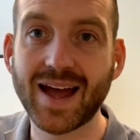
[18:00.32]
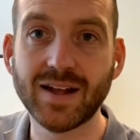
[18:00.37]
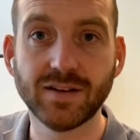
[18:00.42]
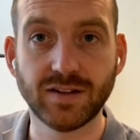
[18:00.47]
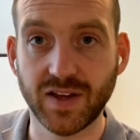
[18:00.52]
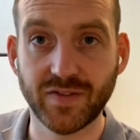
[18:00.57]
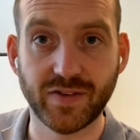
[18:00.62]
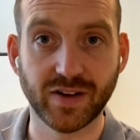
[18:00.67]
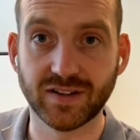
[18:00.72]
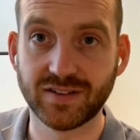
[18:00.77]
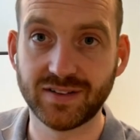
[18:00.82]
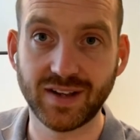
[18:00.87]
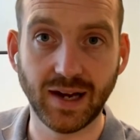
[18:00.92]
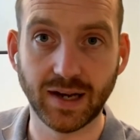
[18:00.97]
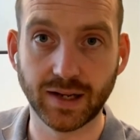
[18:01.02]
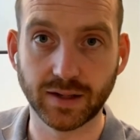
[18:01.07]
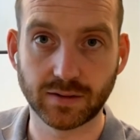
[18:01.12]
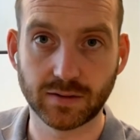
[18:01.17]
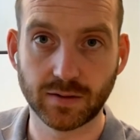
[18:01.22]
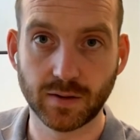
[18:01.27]
can't even
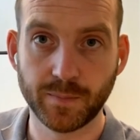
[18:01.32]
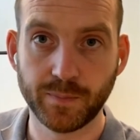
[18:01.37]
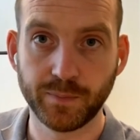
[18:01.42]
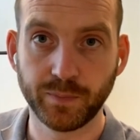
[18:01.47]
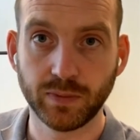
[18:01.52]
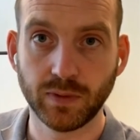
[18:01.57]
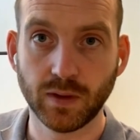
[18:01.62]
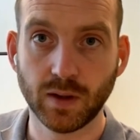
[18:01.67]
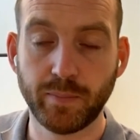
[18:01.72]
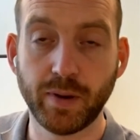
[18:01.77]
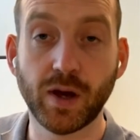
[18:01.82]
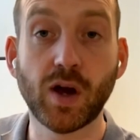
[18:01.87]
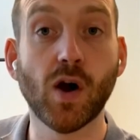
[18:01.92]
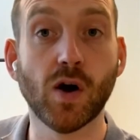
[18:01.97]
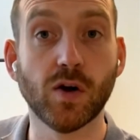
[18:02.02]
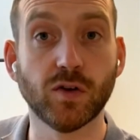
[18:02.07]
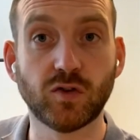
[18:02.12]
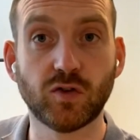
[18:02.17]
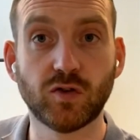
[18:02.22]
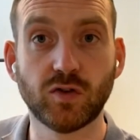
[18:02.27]
sell it
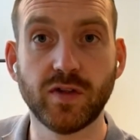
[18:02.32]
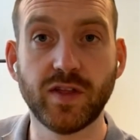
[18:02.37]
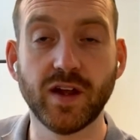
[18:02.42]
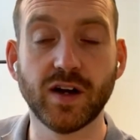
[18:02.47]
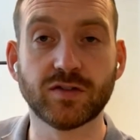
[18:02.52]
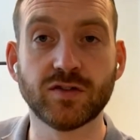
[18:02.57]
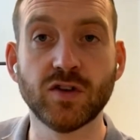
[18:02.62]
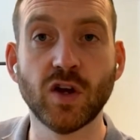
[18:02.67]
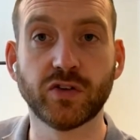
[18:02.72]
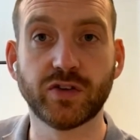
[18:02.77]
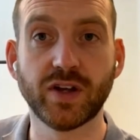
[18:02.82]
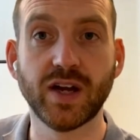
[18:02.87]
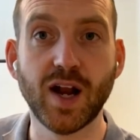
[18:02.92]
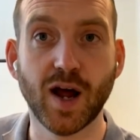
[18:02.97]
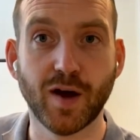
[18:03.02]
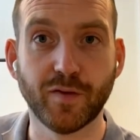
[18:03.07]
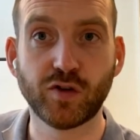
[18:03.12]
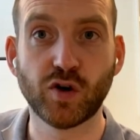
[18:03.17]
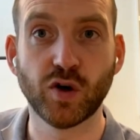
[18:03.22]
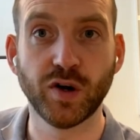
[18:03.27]
because there's not
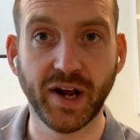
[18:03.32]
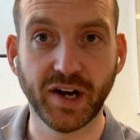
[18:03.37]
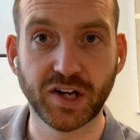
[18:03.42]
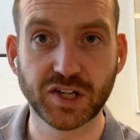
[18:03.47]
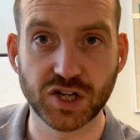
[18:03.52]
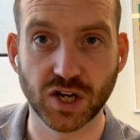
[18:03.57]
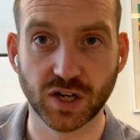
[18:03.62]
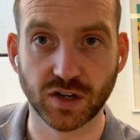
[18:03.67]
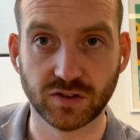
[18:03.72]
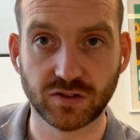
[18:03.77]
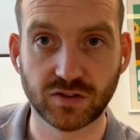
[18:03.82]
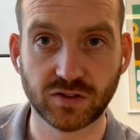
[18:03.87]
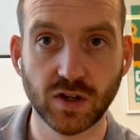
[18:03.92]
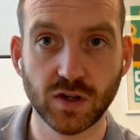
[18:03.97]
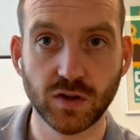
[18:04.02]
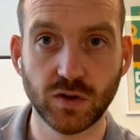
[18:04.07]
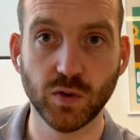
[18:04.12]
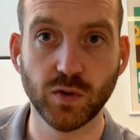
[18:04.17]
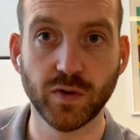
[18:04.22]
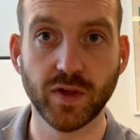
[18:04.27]
enough connections
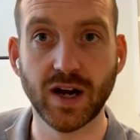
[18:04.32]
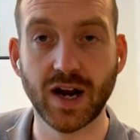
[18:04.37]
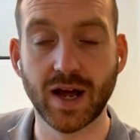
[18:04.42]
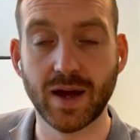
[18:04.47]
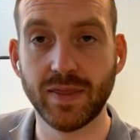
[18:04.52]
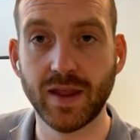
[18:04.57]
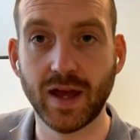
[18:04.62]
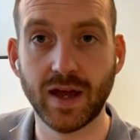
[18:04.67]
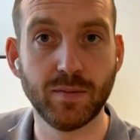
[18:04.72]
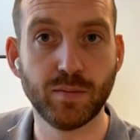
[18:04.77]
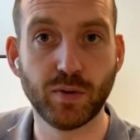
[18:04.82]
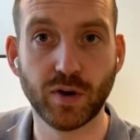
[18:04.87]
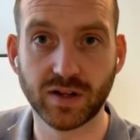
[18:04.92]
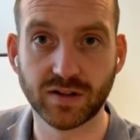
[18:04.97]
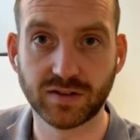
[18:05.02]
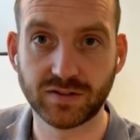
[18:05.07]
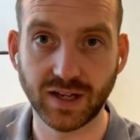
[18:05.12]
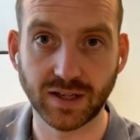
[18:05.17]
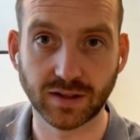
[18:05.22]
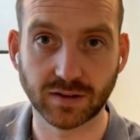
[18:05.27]
to the
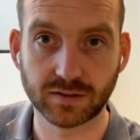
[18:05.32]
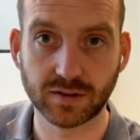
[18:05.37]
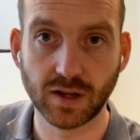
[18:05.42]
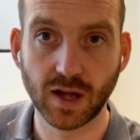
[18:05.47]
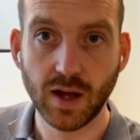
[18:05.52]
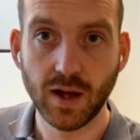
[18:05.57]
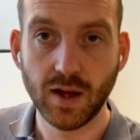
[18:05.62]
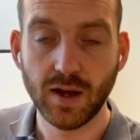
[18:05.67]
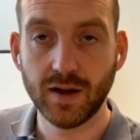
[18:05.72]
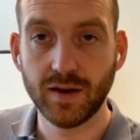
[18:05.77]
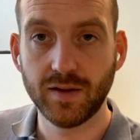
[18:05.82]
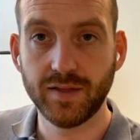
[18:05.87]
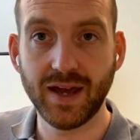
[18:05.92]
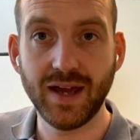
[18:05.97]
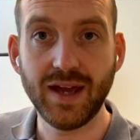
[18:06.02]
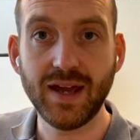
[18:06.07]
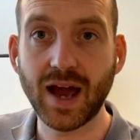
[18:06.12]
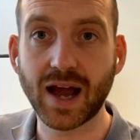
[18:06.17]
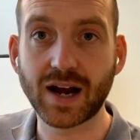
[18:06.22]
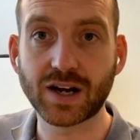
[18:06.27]
neighboring states.
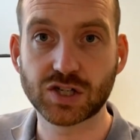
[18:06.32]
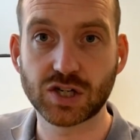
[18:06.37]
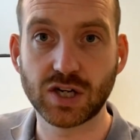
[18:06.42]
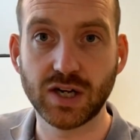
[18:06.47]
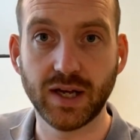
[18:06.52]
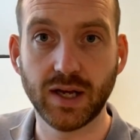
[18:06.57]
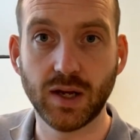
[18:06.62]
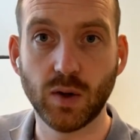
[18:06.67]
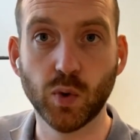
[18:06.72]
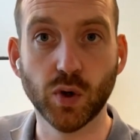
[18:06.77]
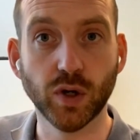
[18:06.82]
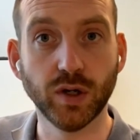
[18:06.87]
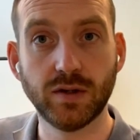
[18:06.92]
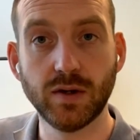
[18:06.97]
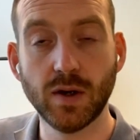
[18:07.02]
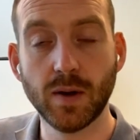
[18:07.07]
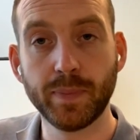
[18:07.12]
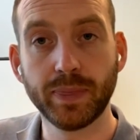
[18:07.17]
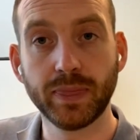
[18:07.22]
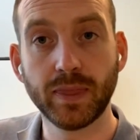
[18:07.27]
They actually
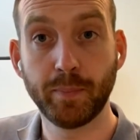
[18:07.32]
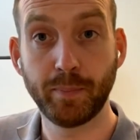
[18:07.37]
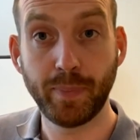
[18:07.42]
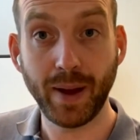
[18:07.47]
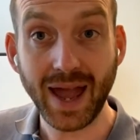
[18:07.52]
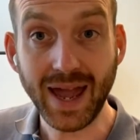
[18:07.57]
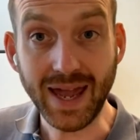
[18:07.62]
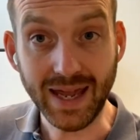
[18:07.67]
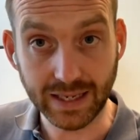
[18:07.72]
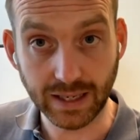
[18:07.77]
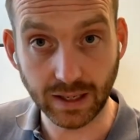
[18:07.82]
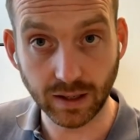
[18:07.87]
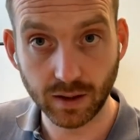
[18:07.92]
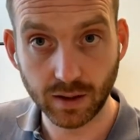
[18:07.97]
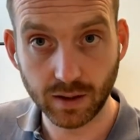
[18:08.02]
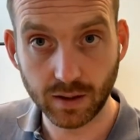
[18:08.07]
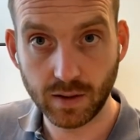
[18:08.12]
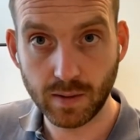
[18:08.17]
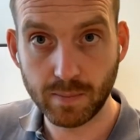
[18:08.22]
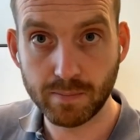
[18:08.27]
would pay
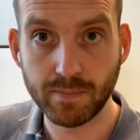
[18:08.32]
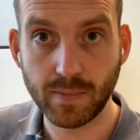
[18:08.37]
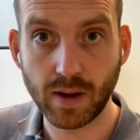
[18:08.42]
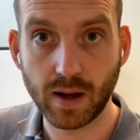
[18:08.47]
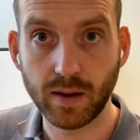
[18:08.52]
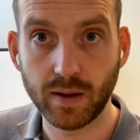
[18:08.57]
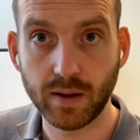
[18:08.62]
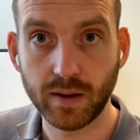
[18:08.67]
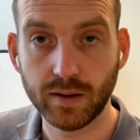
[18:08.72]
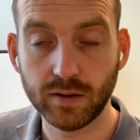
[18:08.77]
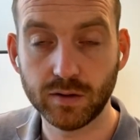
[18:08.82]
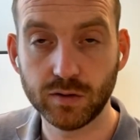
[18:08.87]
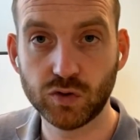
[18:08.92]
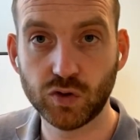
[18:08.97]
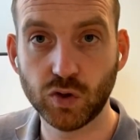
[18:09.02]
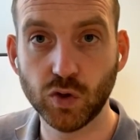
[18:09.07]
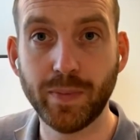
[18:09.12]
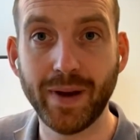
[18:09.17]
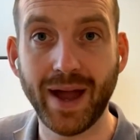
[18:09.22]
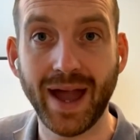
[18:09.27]

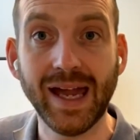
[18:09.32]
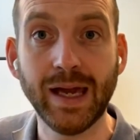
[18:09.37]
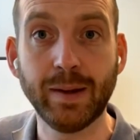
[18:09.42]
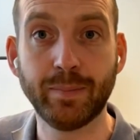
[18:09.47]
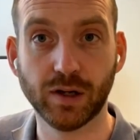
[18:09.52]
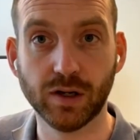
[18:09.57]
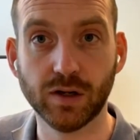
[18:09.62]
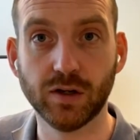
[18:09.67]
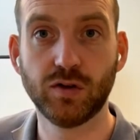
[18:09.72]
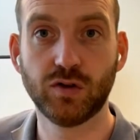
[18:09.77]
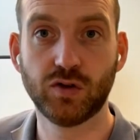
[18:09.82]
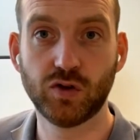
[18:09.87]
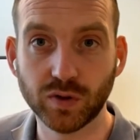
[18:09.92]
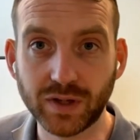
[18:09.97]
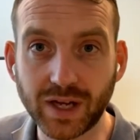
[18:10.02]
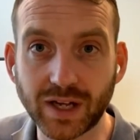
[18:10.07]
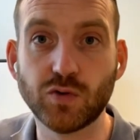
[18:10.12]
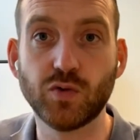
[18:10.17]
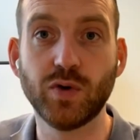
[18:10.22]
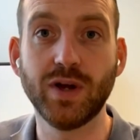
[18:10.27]
to be able
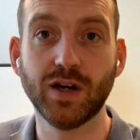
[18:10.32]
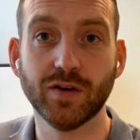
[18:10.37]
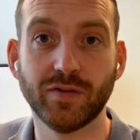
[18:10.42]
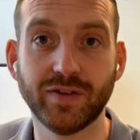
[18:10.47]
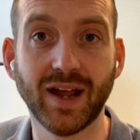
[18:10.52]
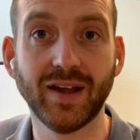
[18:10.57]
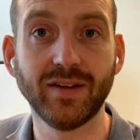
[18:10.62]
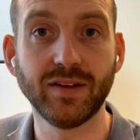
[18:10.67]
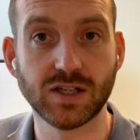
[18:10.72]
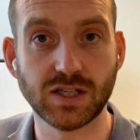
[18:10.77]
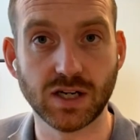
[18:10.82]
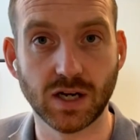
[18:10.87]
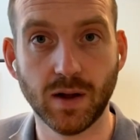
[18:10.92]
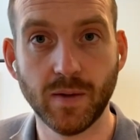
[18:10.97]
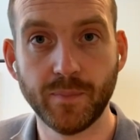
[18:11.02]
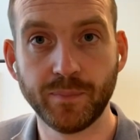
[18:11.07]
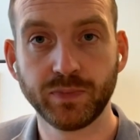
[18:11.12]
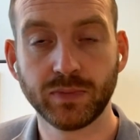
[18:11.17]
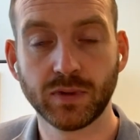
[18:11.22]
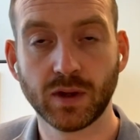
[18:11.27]
to get rid of the energy